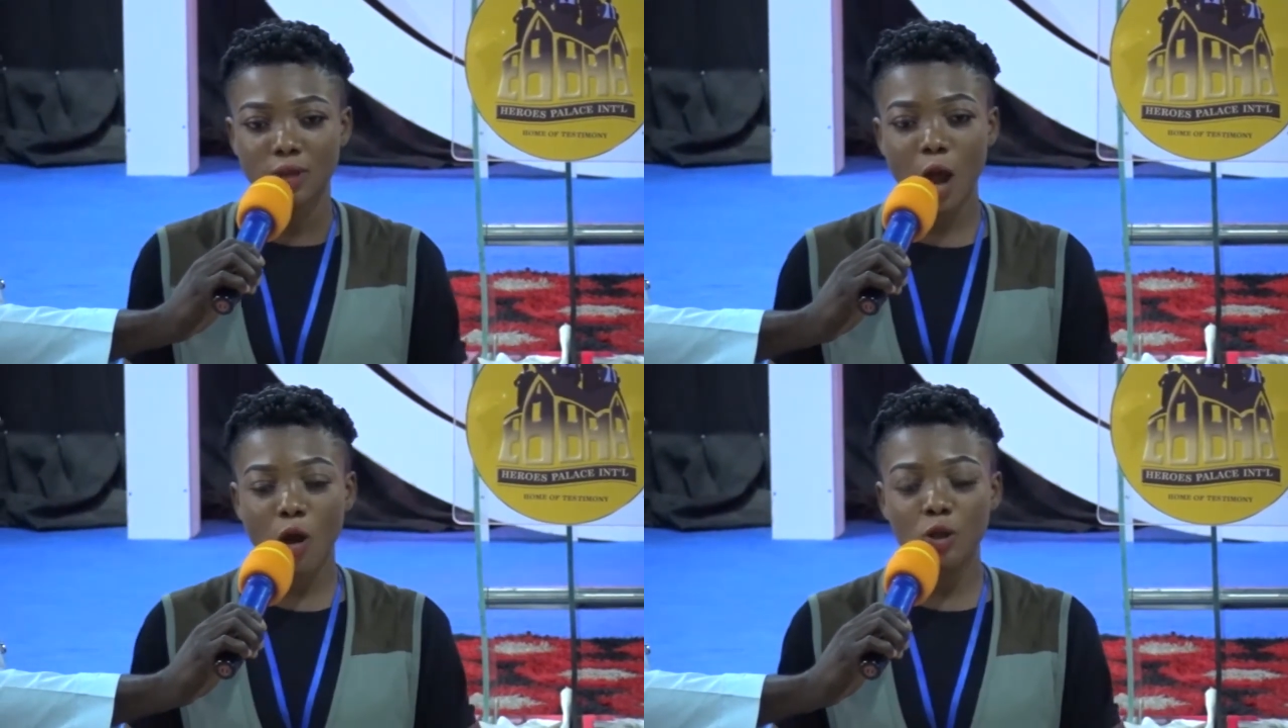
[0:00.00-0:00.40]

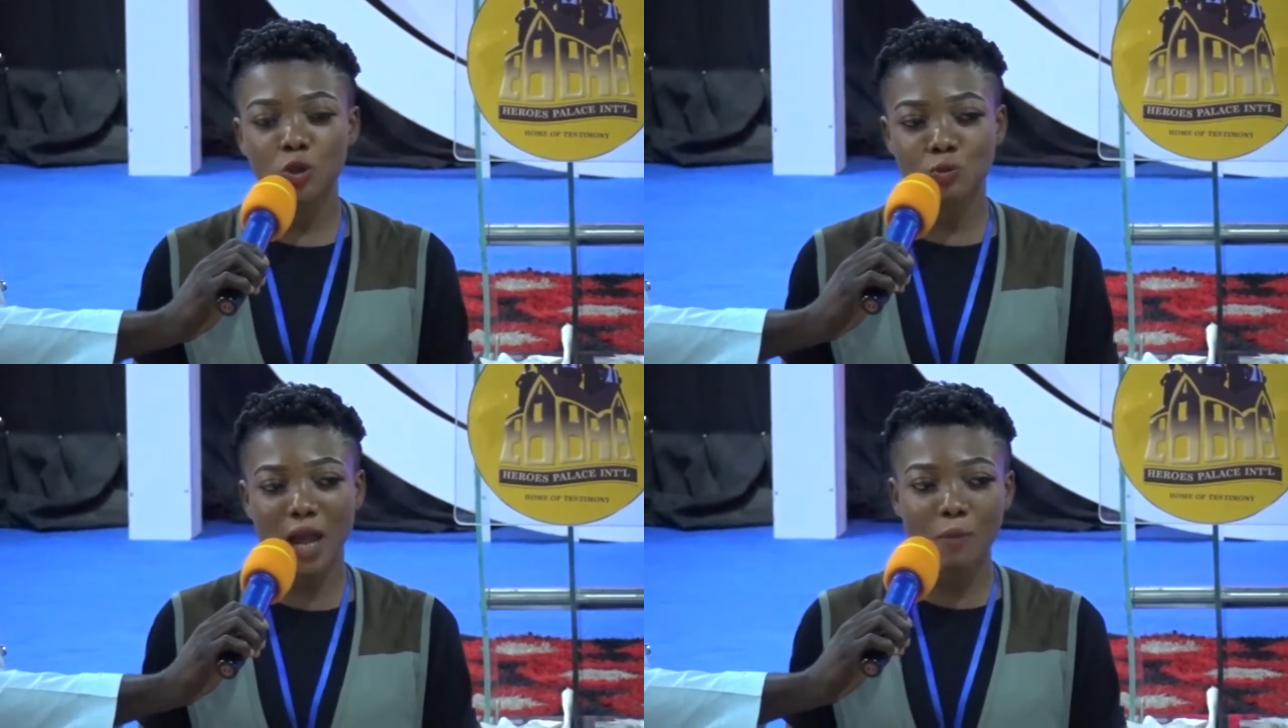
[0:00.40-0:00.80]
According
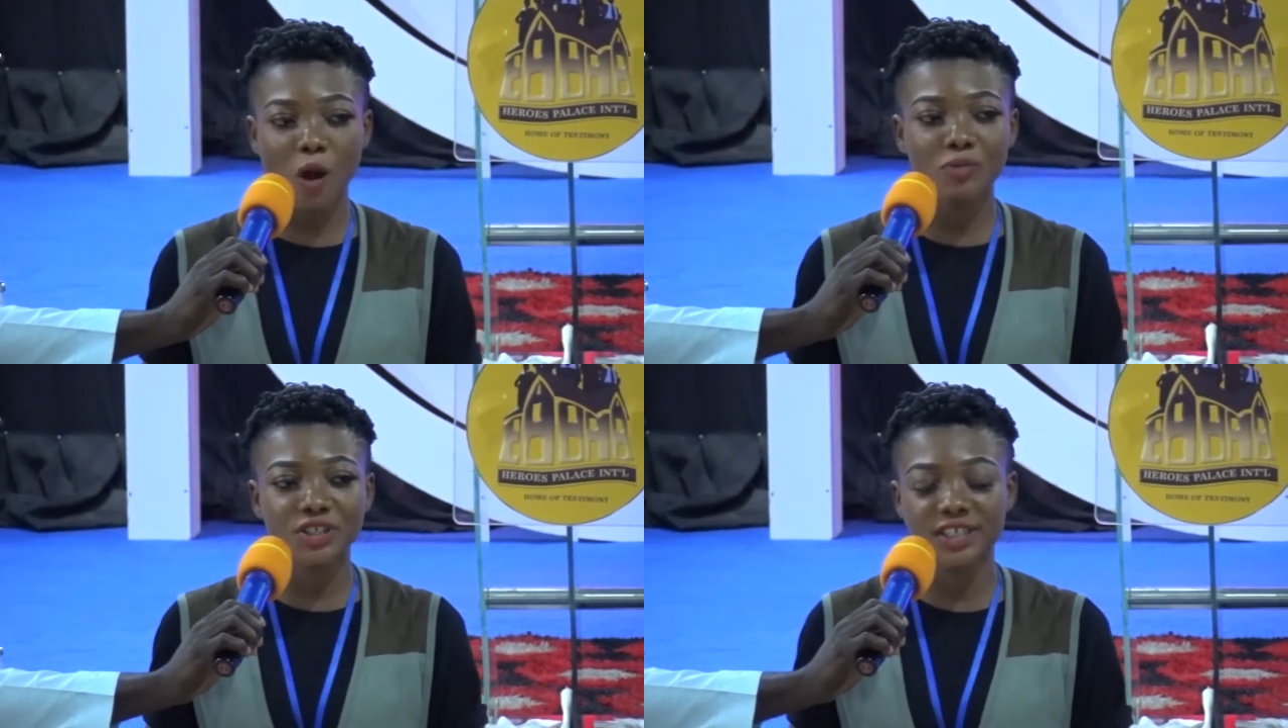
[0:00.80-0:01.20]
to my
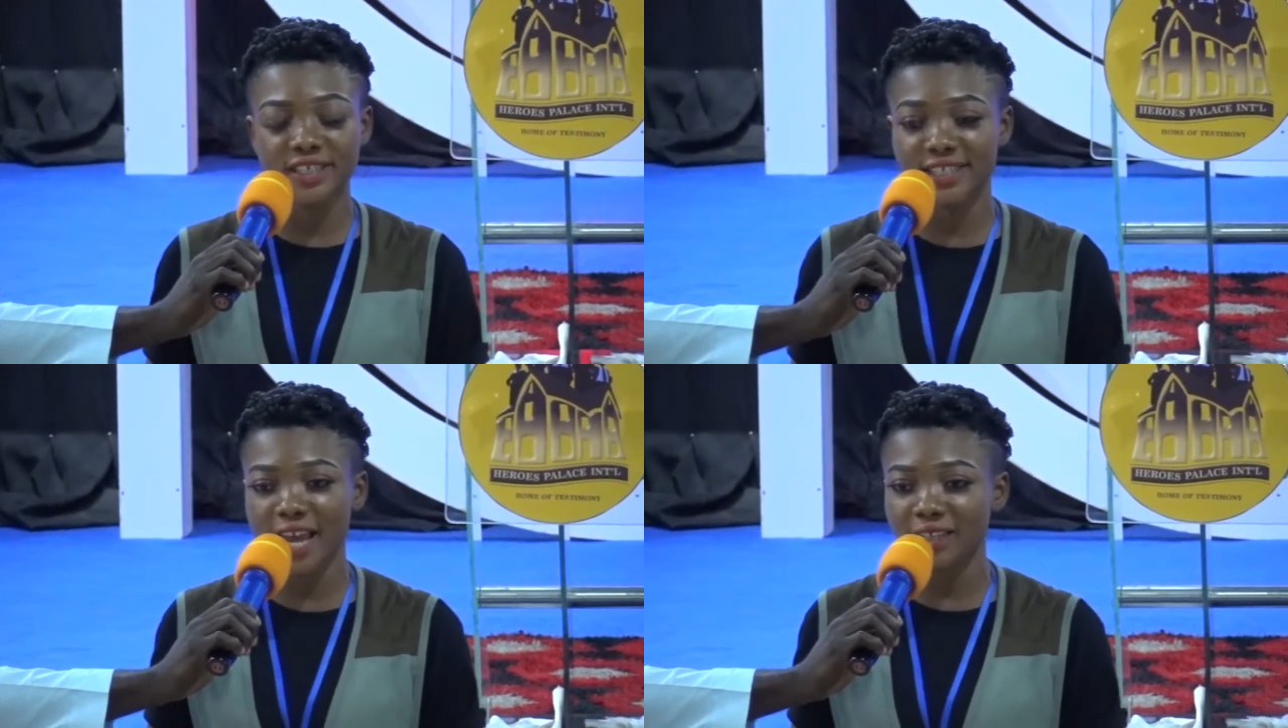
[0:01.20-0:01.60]
mommy, she
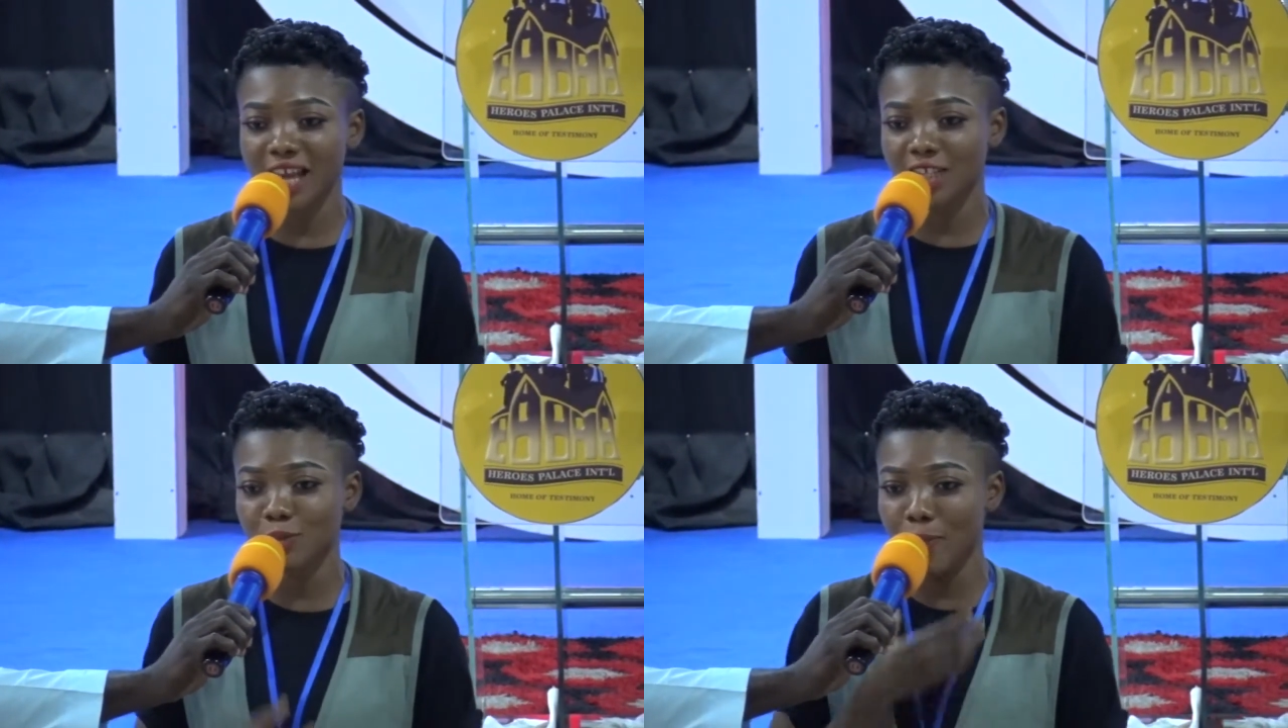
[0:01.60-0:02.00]
said
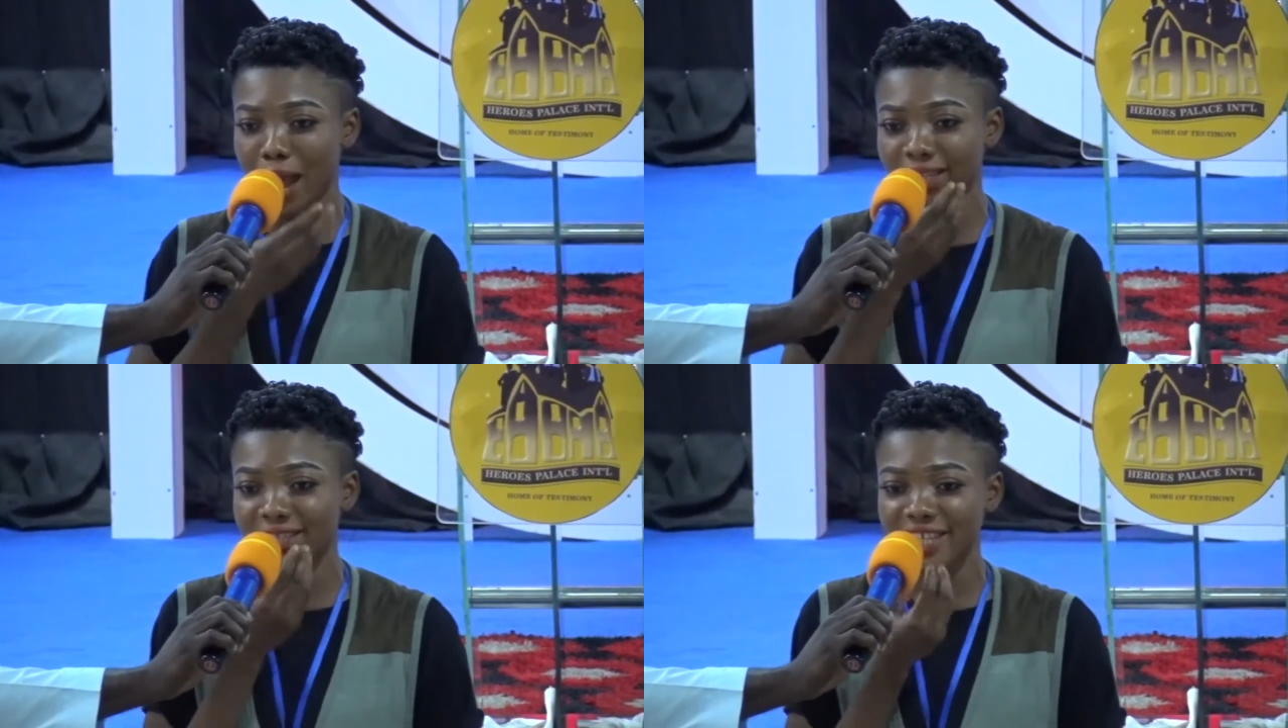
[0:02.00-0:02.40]
that
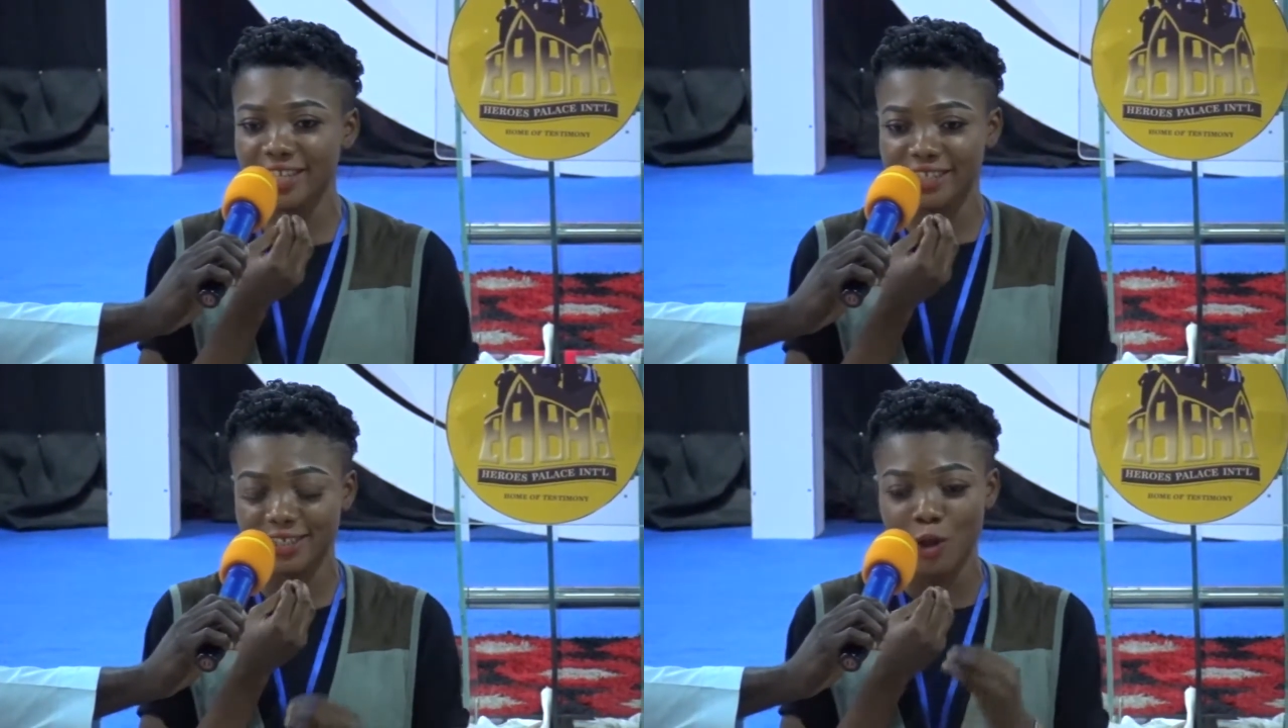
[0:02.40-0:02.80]
my
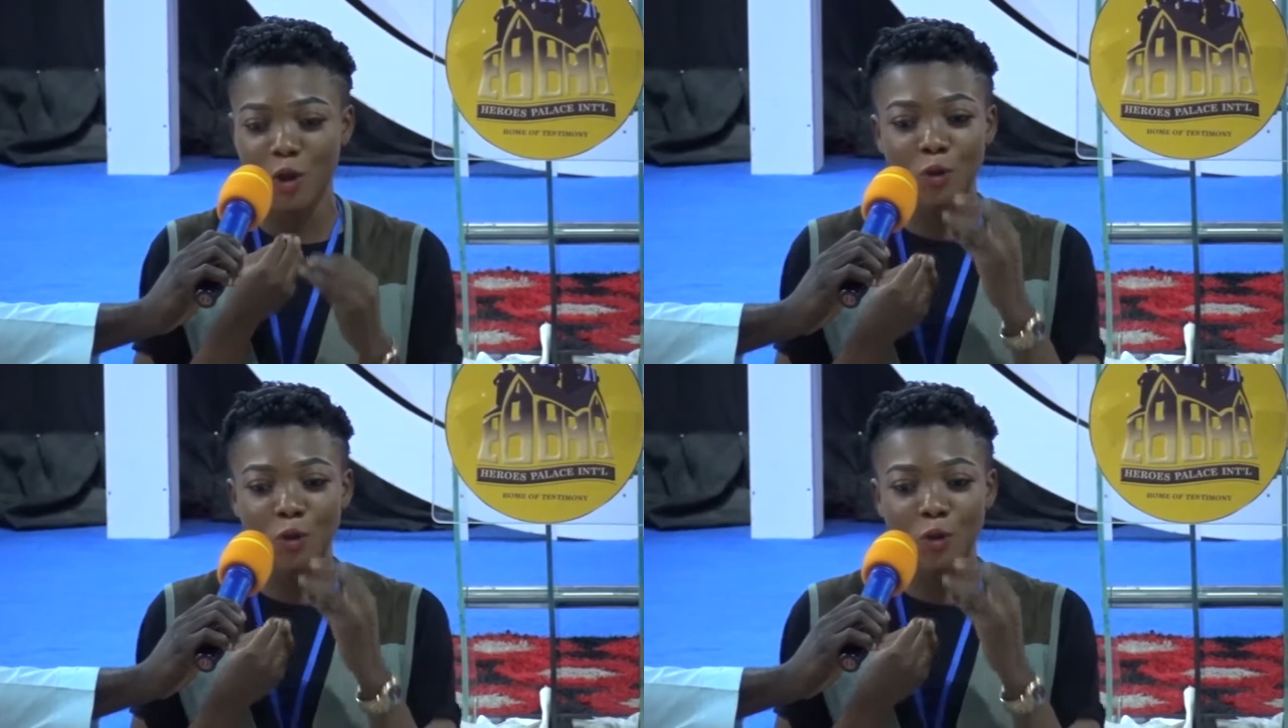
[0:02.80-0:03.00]
teeth